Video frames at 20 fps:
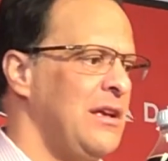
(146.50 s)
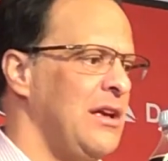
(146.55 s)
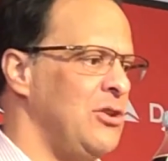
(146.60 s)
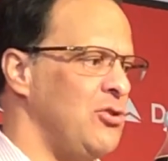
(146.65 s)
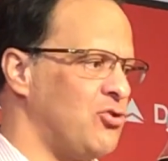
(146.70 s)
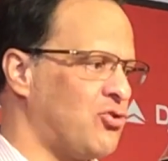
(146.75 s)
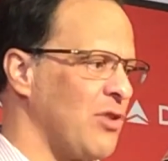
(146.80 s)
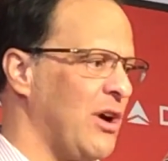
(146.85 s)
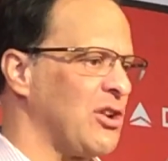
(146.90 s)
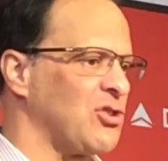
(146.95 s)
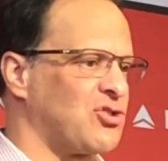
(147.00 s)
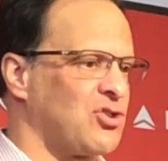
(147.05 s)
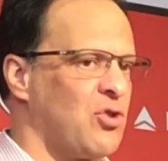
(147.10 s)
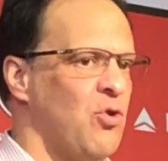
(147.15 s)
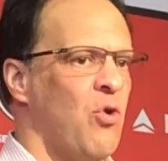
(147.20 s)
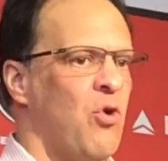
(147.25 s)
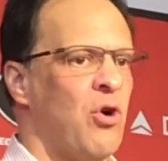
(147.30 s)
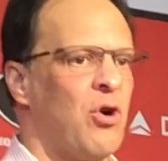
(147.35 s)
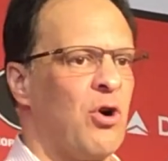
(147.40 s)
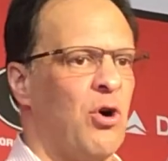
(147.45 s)
and you try to
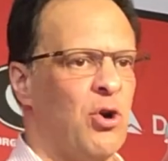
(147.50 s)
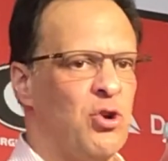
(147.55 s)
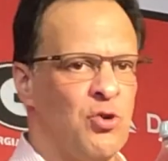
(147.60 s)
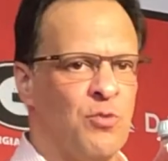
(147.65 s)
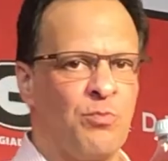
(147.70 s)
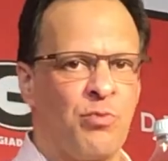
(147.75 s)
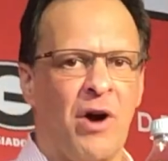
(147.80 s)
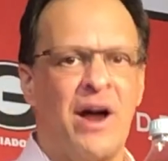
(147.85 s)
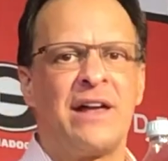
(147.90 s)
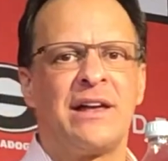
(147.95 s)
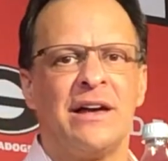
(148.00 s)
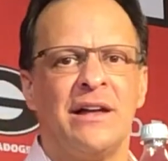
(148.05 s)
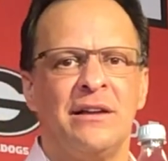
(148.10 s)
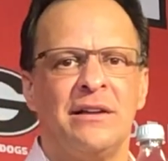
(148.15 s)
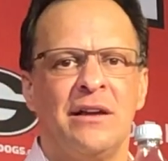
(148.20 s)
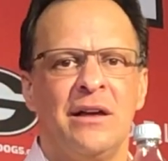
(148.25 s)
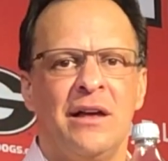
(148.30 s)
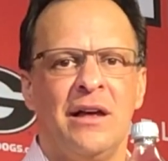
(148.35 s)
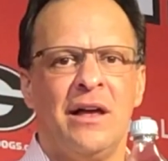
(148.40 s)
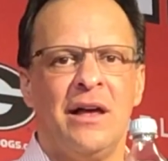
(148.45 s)
score, or you break it.
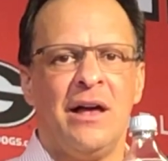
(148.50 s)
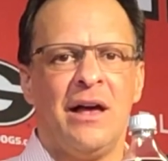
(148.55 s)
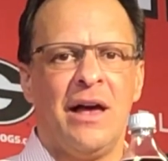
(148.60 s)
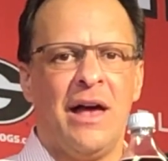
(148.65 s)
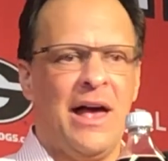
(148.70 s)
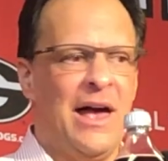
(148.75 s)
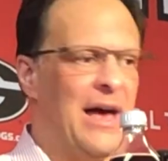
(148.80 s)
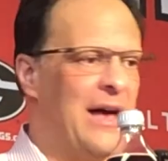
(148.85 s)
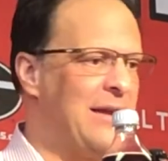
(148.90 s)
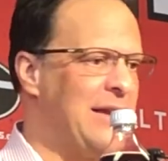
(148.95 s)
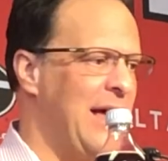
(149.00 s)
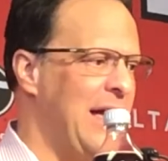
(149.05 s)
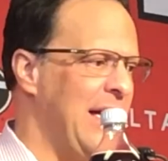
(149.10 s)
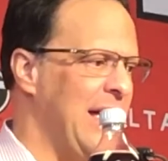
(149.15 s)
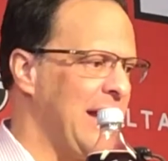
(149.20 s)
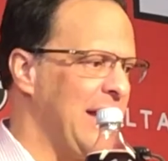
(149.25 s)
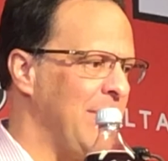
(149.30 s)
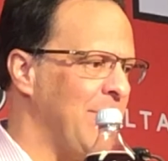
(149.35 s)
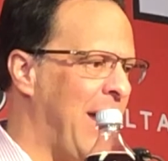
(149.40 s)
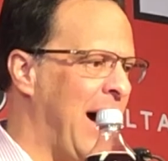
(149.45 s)
And
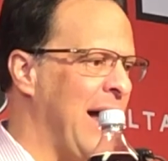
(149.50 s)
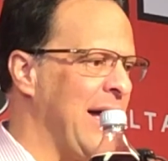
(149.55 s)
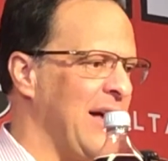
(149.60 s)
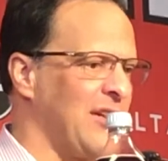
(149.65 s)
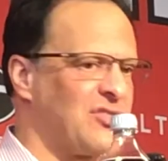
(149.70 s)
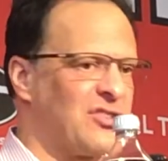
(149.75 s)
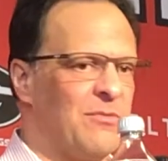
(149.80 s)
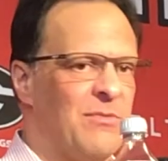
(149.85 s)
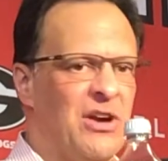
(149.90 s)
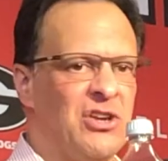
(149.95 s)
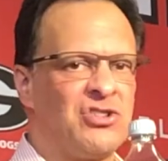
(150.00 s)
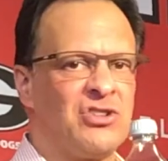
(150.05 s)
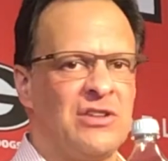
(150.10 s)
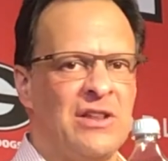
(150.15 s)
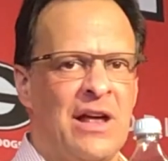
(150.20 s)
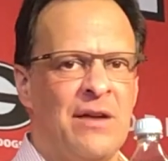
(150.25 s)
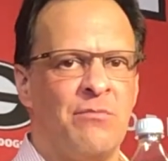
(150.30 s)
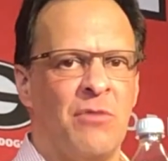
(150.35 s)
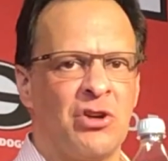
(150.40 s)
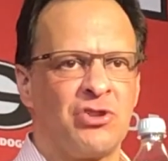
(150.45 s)
in my
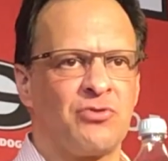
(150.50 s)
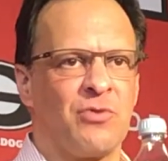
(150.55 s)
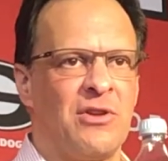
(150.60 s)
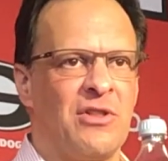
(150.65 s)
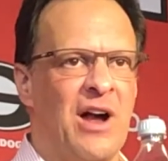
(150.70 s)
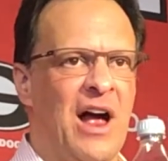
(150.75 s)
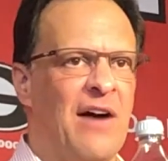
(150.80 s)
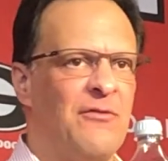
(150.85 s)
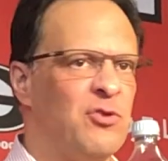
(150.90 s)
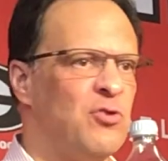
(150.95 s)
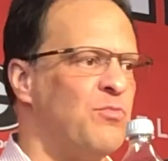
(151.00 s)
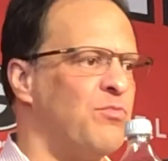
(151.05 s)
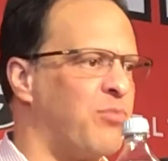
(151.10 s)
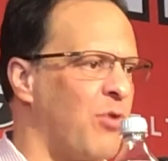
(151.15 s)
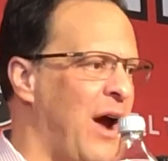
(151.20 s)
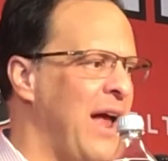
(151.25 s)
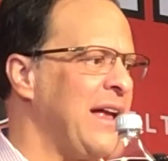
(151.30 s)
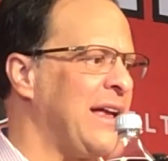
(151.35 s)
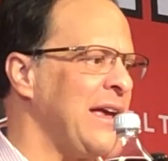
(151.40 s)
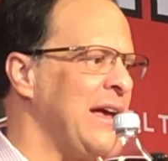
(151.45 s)
estimation, they'd much rather have you
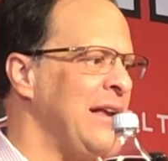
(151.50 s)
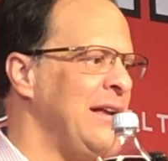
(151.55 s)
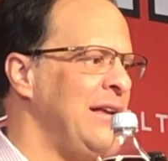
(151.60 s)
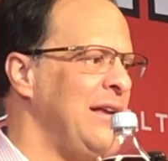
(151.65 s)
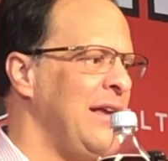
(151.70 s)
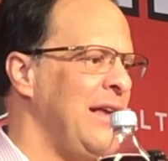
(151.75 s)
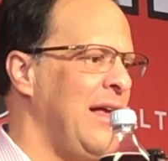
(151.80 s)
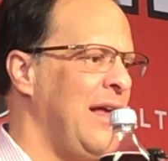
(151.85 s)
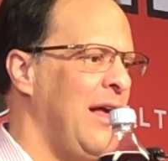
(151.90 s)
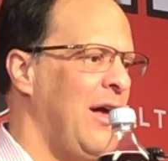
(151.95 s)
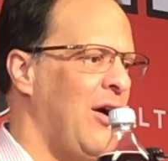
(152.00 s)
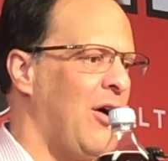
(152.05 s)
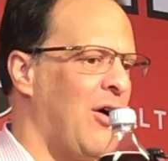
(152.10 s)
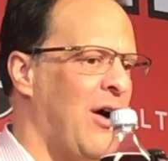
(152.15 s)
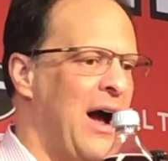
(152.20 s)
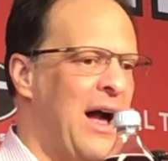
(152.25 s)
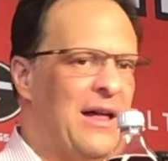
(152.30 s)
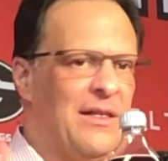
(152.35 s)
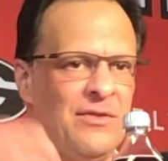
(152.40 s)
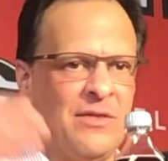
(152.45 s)
break it,
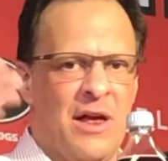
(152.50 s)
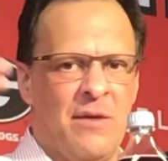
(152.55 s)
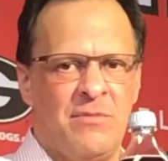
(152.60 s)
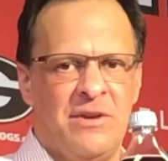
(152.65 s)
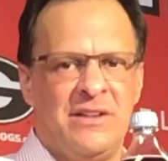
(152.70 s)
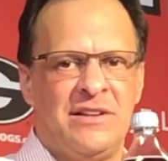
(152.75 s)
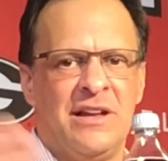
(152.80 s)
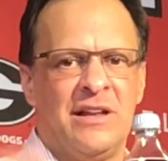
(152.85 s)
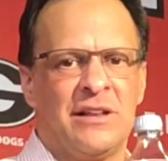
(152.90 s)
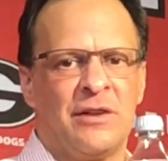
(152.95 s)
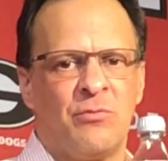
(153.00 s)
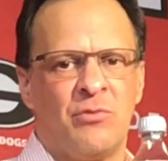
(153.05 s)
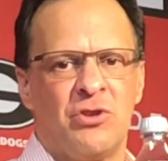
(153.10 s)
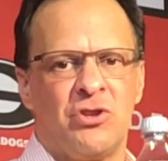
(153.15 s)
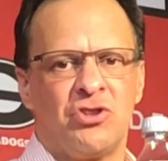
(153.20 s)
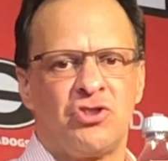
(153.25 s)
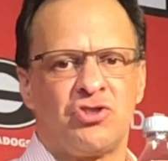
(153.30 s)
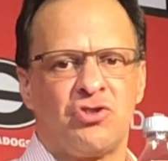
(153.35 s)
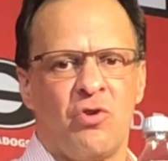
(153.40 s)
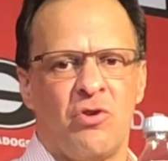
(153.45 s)
all right, than be dealing
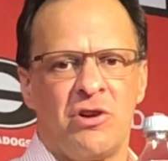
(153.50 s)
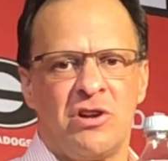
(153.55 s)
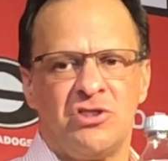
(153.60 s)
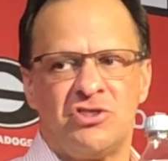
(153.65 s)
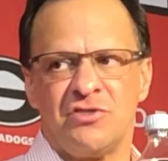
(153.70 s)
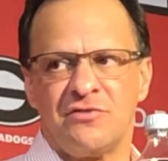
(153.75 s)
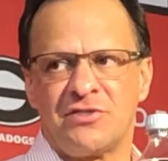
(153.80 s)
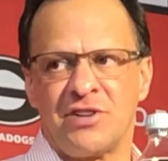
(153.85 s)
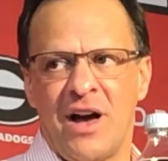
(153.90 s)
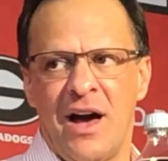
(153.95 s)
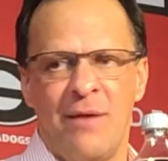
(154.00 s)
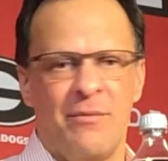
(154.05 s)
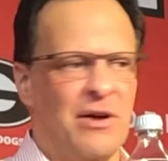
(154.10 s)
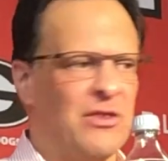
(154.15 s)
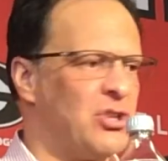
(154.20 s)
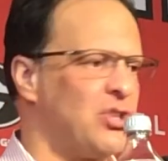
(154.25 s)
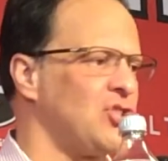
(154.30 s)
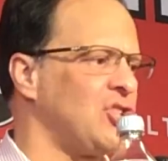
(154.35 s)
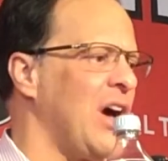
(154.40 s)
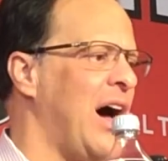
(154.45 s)
with a shortage of time
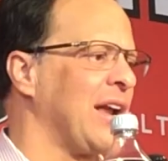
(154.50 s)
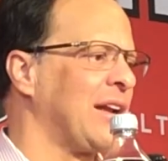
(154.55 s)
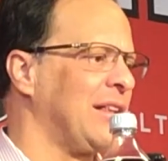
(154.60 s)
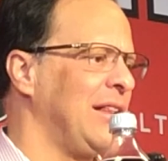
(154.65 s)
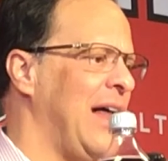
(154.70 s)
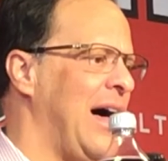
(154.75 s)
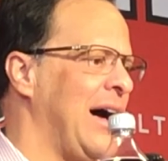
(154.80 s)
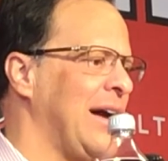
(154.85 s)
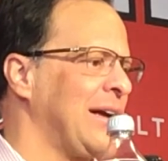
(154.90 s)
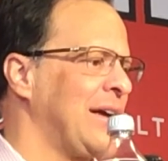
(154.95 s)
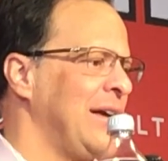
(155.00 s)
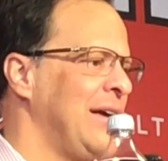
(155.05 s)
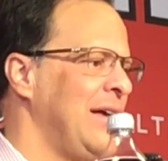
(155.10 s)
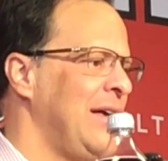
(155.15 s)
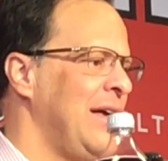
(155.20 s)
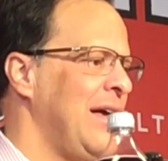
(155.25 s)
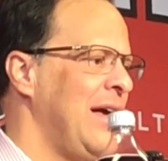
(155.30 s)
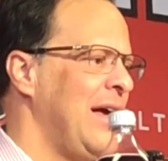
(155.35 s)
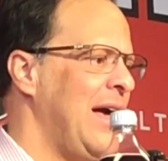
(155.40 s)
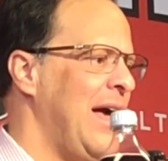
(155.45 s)
on the shot clock,
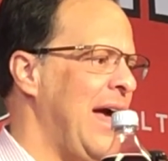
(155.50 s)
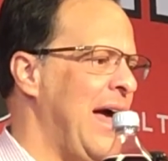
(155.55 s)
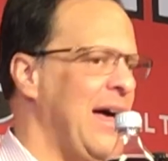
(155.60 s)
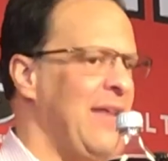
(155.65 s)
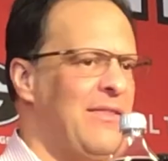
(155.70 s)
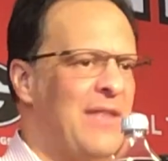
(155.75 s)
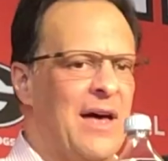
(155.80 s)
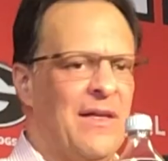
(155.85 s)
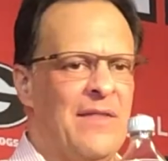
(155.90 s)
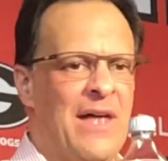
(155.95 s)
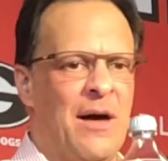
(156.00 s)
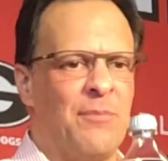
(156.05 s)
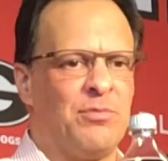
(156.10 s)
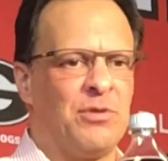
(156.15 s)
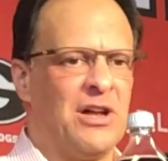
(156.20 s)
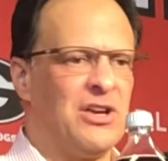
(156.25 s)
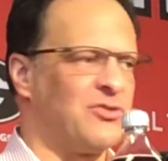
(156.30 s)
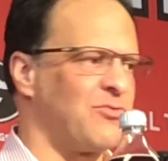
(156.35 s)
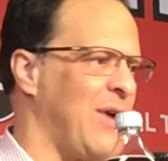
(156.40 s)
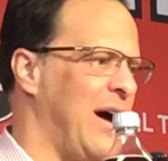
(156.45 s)
and then
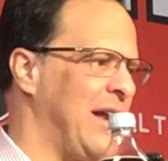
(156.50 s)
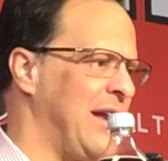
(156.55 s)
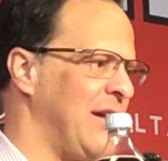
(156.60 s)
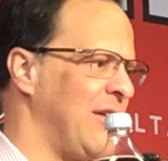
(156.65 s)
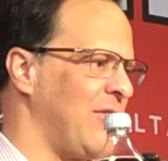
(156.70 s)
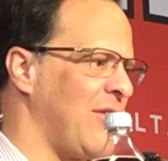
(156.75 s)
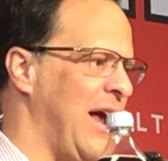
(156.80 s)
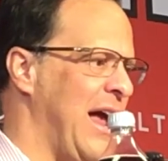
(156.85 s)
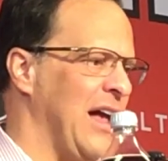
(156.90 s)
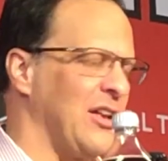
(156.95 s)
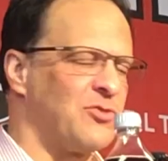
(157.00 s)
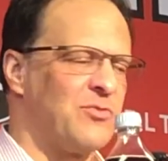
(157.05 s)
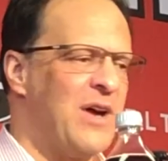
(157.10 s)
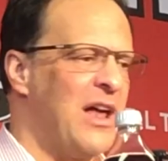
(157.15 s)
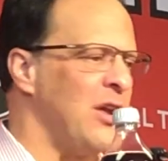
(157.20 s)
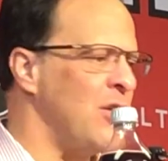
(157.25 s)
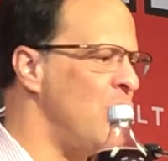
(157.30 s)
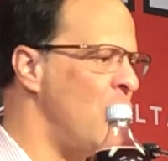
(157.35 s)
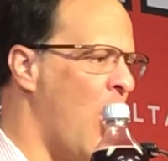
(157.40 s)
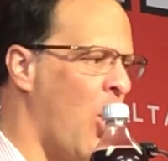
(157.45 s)
that plays right into their hands. We
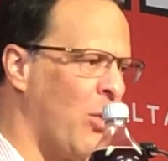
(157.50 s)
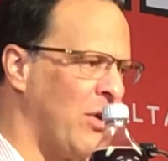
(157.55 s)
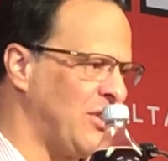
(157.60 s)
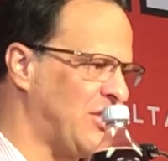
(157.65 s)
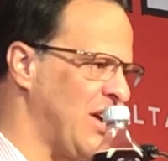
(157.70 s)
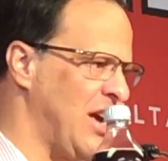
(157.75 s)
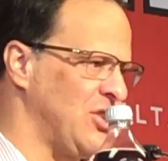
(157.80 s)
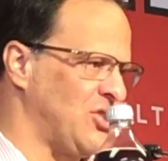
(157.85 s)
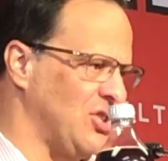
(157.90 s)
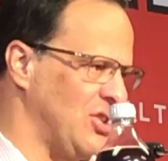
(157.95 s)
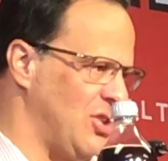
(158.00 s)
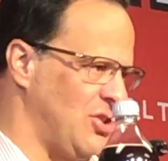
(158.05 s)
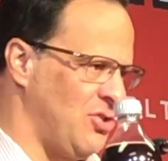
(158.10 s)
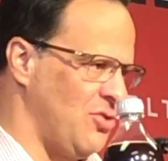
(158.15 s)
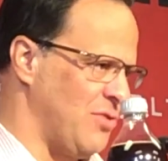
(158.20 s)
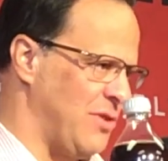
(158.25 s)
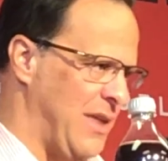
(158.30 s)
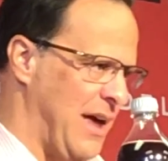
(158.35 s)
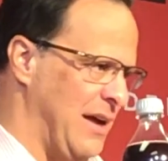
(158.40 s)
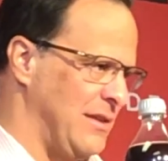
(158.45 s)
had no intention of
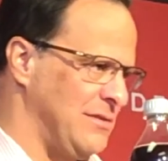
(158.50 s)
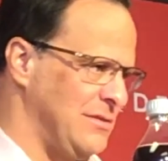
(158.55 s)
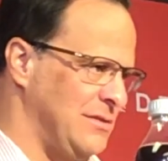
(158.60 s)
doing